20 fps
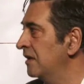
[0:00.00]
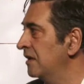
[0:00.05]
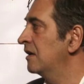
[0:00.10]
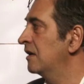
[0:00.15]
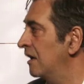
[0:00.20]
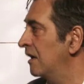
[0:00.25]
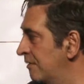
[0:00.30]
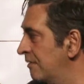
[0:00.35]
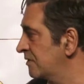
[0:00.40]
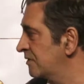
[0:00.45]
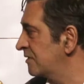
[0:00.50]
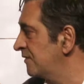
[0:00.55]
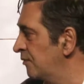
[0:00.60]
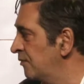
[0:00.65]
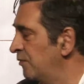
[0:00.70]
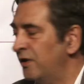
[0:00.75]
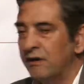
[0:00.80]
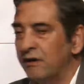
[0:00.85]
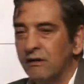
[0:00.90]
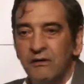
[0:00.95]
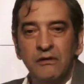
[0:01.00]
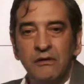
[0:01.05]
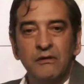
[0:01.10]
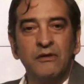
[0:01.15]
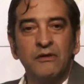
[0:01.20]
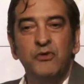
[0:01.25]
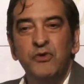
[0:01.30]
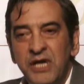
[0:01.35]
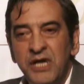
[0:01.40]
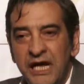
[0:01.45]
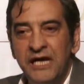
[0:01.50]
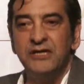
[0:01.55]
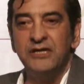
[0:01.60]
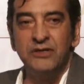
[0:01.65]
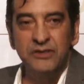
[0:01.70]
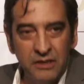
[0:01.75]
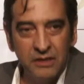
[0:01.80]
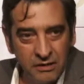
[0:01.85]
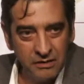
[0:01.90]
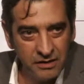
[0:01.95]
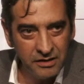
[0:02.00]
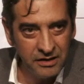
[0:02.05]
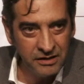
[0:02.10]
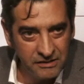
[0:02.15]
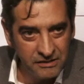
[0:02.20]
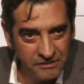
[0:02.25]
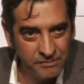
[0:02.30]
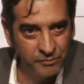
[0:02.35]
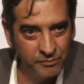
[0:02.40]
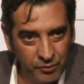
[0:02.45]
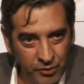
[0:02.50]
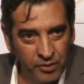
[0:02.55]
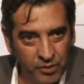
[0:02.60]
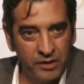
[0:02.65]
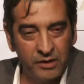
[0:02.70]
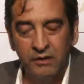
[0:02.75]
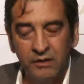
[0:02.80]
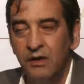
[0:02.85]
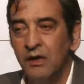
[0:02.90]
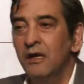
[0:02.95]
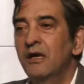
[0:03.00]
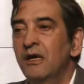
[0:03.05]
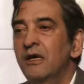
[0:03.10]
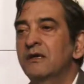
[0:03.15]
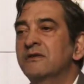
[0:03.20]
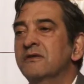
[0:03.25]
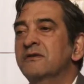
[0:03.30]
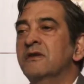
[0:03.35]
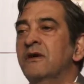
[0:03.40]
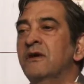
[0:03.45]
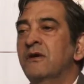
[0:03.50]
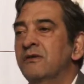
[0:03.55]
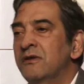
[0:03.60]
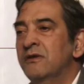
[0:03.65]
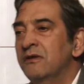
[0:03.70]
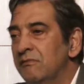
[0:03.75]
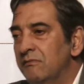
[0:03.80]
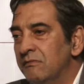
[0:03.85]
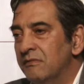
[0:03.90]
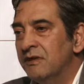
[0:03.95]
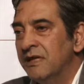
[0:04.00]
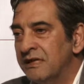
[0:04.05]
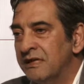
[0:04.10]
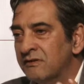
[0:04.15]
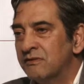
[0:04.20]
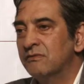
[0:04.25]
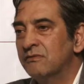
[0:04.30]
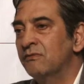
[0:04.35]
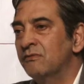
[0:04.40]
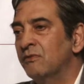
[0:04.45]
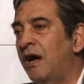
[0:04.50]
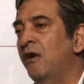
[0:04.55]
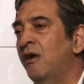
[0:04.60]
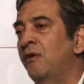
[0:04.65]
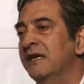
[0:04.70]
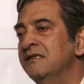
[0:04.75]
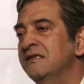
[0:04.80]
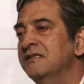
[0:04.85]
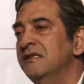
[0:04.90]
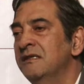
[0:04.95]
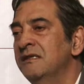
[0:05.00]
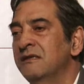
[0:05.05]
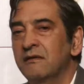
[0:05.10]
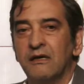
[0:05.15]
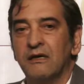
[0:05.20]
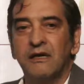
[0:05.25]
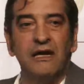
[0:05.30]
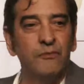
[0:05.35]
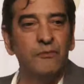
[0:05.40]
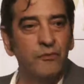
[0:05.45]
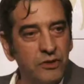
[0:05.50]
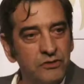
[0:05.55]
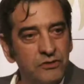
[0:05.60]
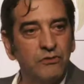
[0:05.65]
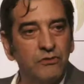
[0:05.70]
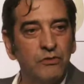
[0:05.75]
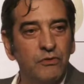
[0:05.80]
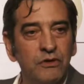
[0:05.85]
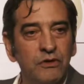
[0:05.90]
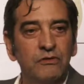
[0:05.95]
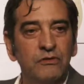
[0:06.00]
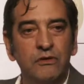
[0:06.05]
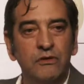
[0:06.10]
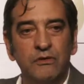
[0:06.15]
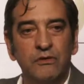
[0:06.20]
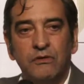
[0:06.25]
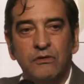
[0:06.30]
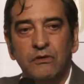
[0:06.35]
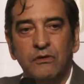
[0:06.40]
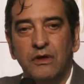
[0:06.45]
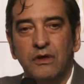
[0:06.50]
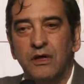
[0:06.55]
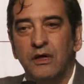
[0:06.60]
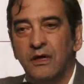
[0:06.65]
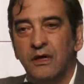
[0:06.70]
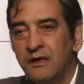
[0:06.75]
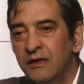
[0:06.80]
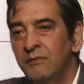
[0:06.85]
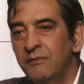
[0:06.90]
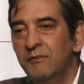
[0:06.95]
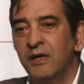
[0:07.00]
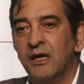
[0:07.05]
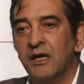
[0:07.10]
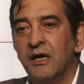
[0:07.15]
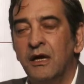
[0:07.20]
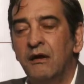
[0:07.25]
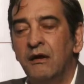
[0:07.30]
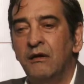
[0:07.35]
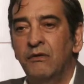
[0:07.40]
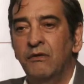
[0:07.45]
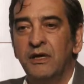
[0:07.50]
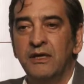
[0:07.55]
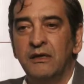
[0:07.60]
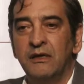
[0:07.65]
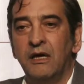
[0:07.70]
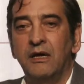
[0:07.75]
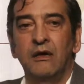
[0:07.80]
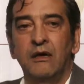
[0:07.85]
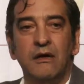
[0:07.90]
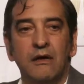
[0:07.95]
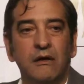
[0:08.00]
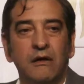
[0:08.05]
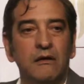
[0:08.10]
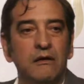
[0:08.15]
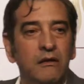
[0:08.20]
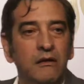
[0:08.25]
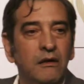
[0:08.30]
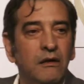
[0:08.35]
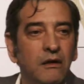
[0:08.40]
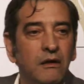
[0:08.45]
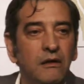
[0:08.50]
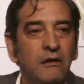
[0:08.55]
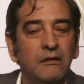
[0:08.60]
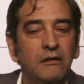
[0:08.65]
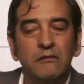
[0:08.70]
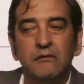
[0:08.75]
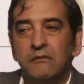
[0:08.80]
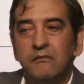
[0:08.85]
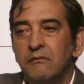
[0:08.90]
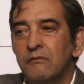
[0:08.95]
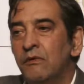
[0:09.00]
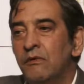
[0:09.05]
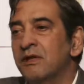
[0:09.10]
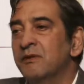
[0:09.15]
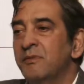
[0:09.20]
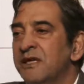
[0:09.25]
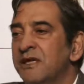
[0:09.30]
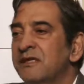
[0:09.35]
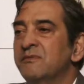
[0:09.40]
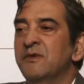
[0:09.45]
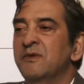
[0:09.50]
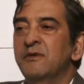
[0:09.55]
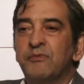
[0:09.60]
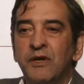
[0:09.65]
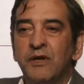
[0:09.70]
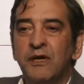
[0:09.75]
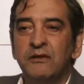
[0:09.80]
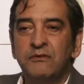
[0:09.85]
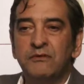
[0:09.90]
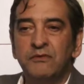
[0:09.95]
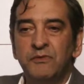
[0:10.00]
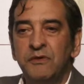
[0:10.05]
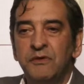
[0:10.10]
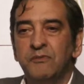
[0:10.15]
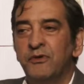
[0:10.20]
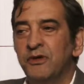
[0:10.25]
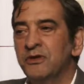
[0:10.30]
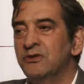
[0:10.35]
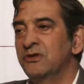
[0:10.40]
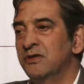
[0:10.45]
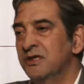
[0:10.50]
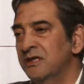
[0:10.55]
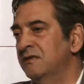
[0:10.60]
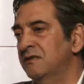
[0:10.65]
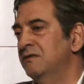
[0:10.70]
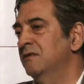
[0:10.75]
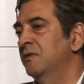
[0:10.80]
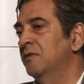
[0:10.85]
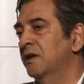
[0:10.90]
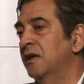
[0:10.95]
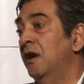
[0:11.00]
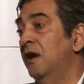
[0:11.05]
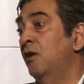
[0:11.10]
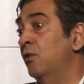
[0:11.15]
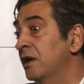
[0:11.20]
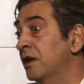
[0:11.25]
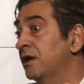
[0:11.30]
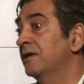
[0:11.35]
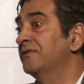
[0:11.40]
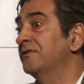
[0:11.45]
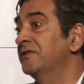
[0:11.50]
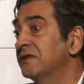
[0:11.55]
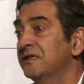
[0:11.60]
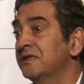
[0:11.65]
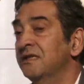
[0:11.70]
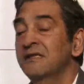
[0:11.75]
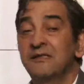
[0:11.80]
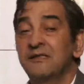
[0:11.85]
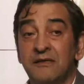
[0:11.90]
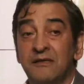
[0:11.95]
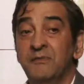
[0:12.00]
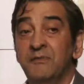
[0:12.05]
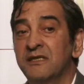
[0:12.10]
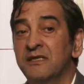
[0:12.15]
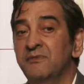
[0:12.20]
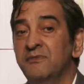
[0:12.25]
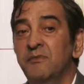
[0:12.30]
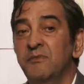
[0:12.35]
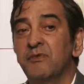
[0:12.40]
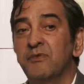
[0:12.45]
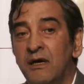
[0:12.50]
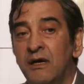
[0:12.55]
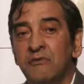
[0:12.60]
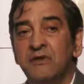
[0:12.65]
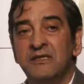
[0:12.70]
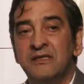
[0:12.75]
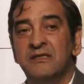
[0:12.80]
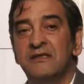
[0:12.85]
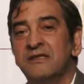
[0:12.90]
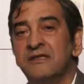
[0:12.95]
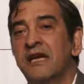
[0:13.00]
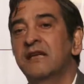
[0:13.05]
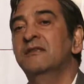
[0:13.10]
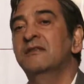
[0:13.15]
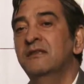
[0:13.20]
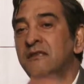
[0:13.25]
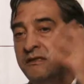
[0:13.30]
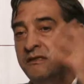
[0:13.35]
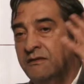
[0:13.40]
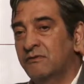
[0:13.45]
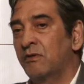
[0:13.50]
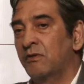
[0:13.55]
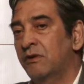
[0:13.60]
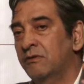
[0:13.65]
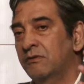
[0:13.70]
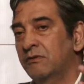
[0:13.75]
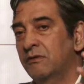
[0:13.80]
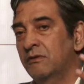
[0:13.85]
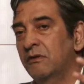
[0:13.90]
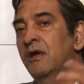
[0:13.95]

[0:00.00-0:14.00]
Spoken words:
comes, from where creation is born. So that's how I see the Camões grotto in Macau, and what makes me proud to be Portuguese in Macau. One of the things that makes me proud is exactly this grotto